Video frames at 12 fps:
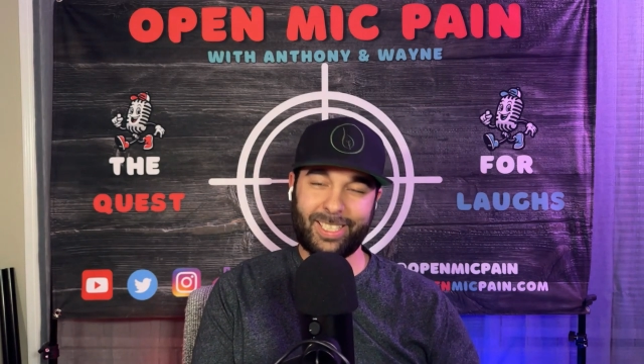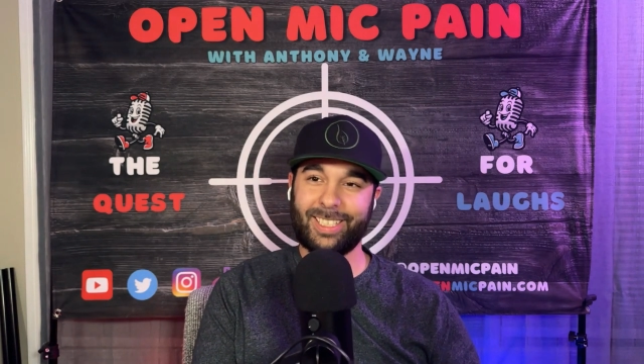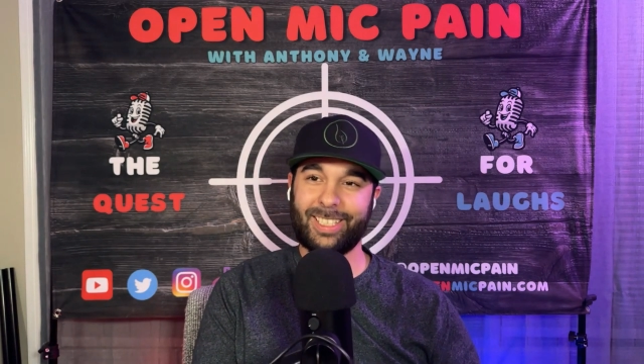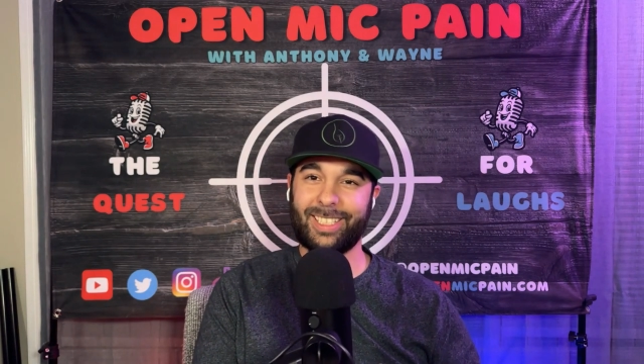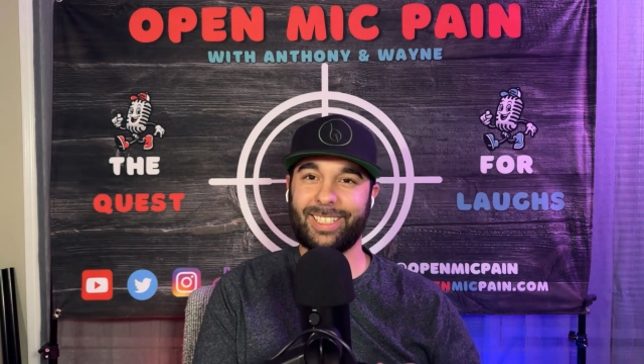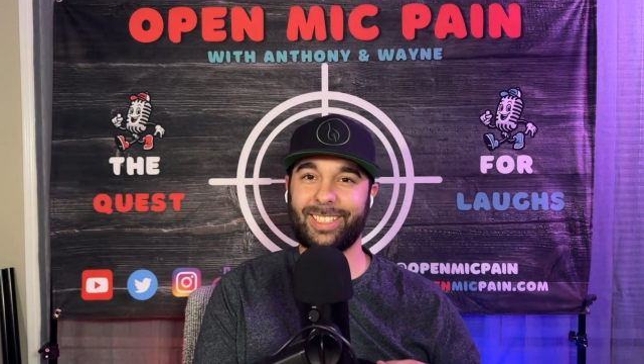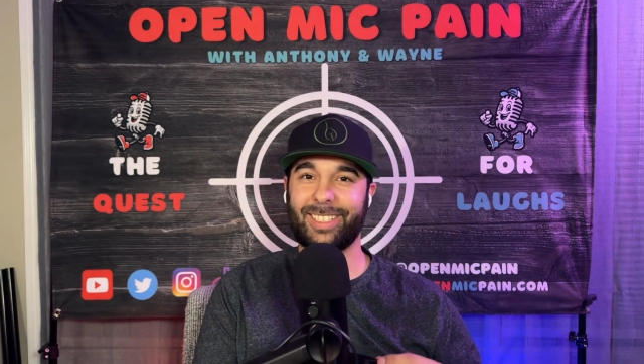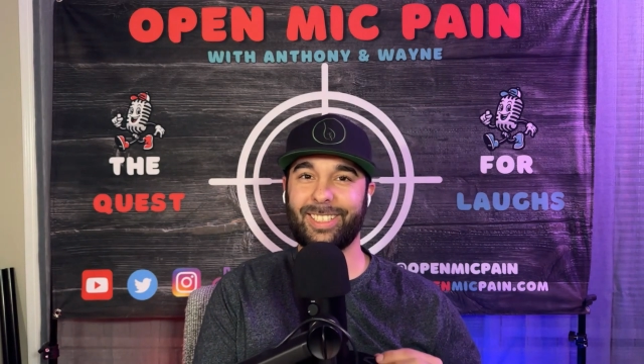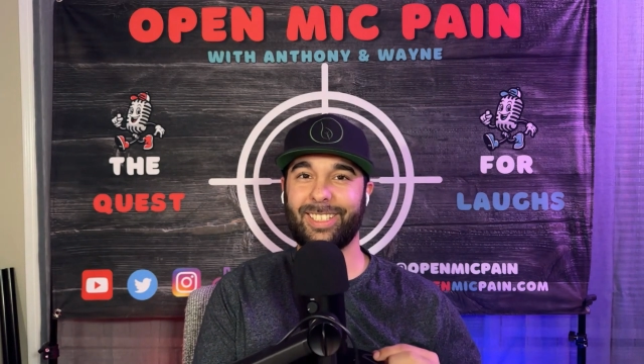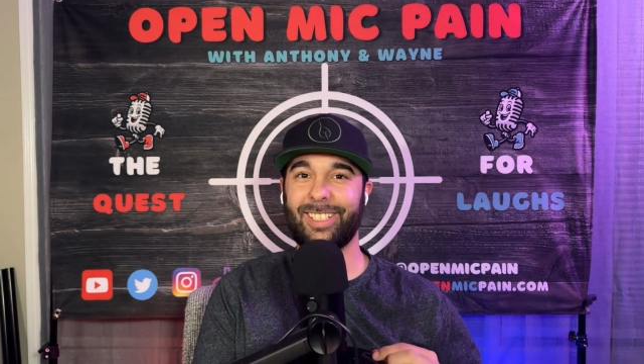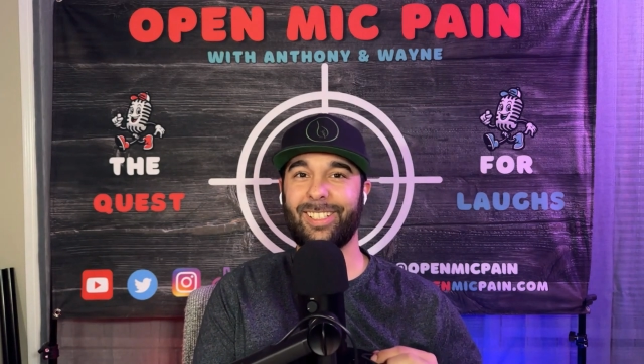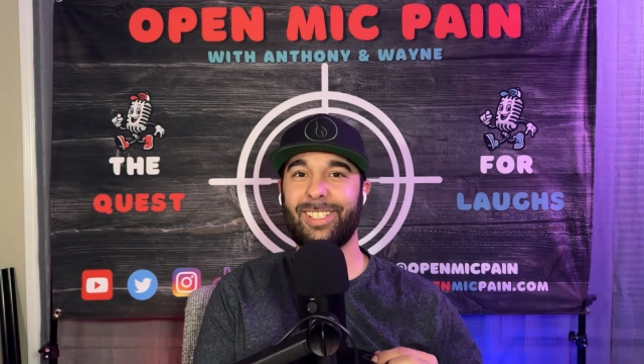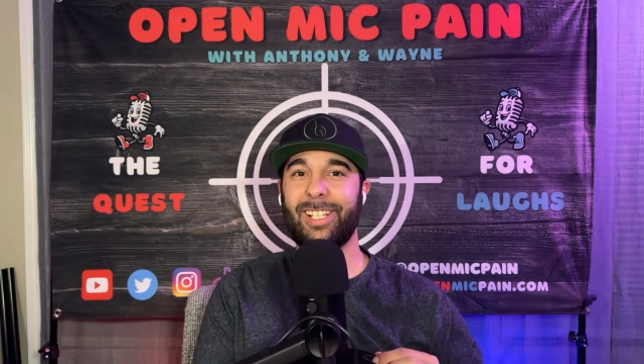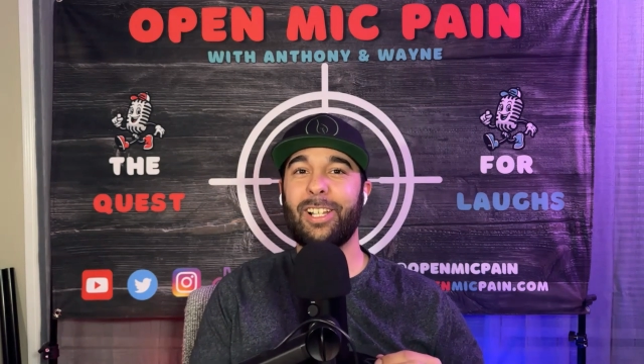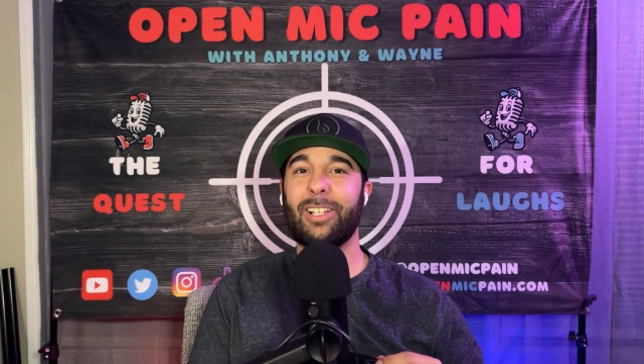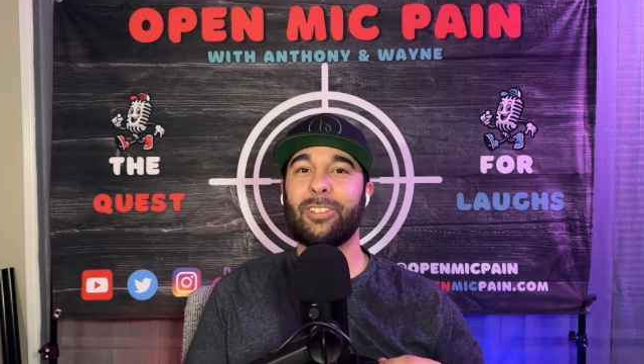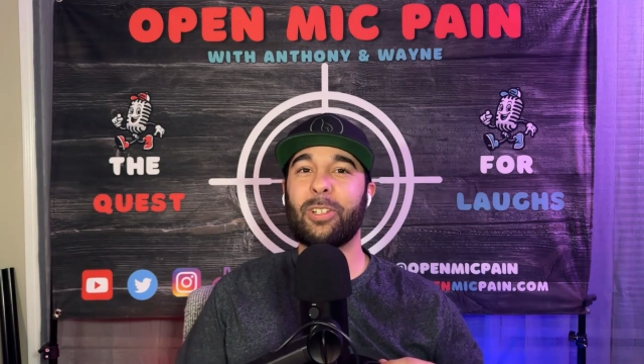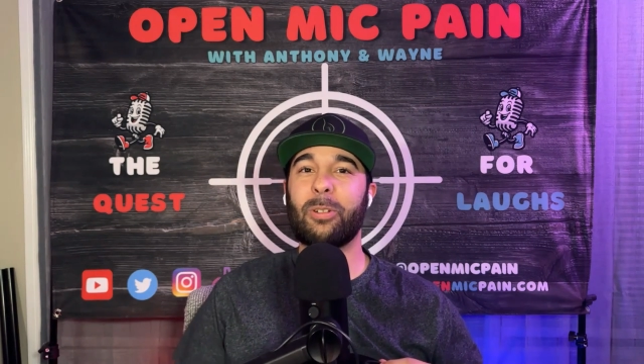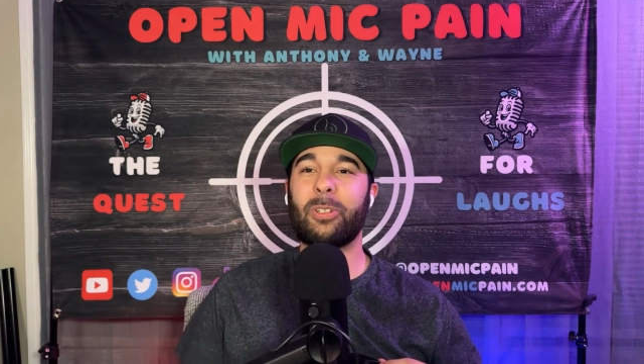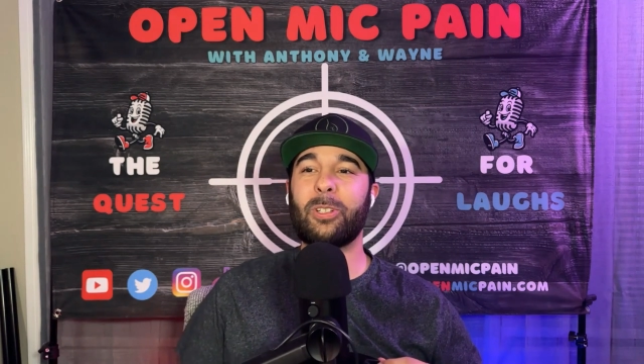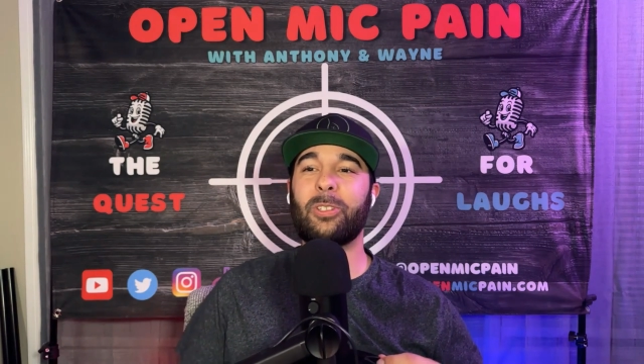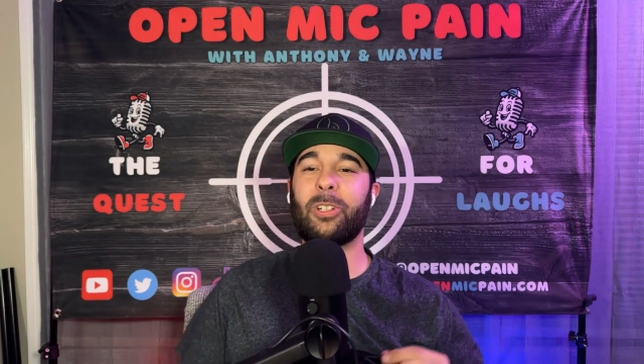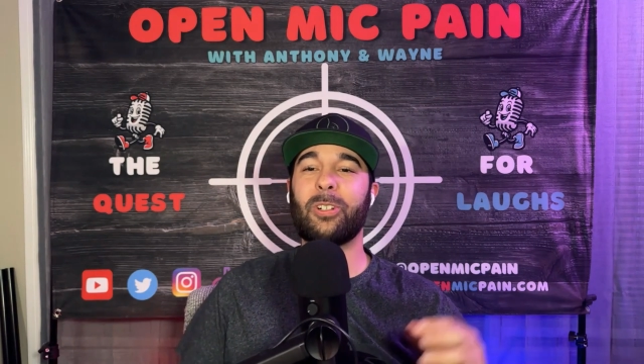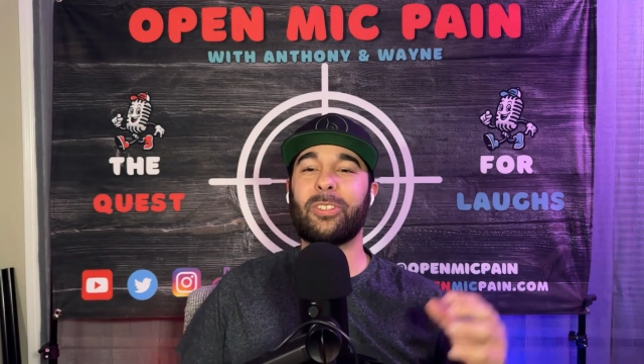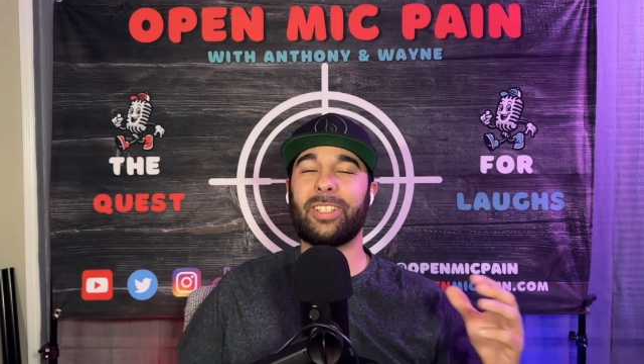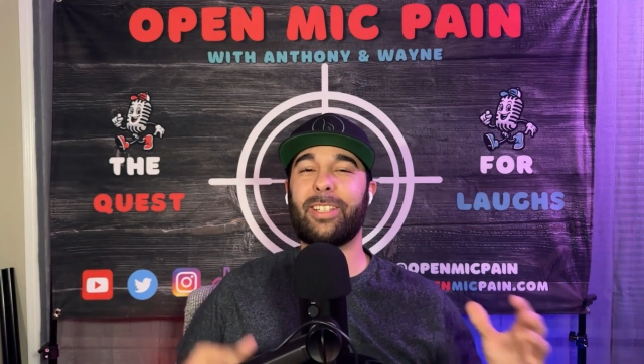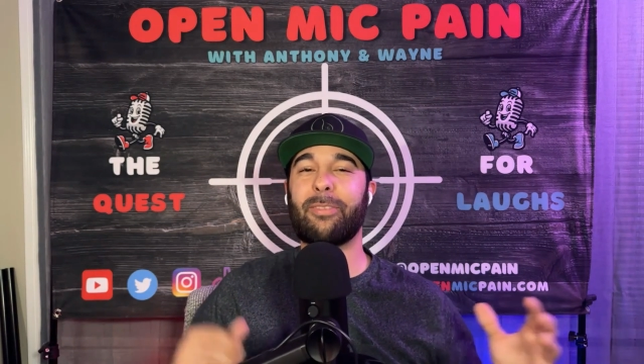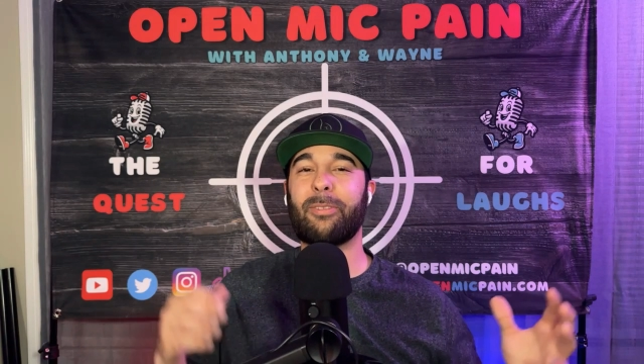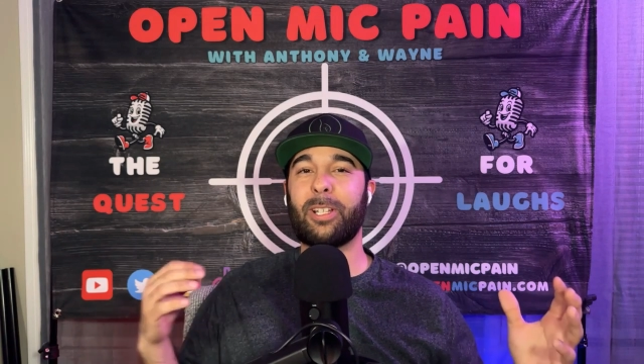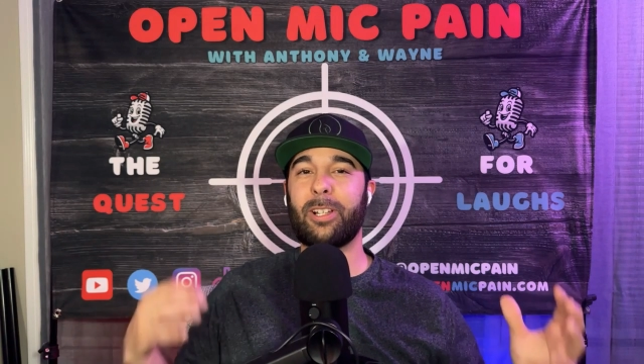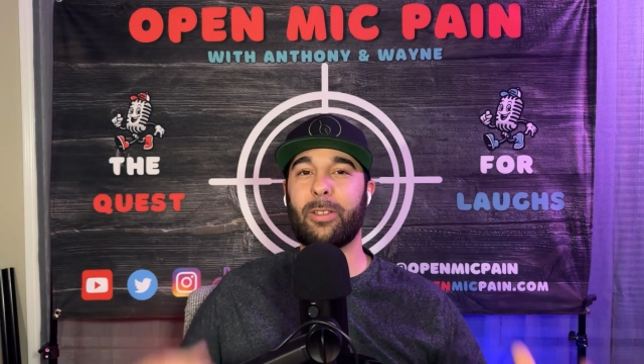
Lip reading: But so, does your significant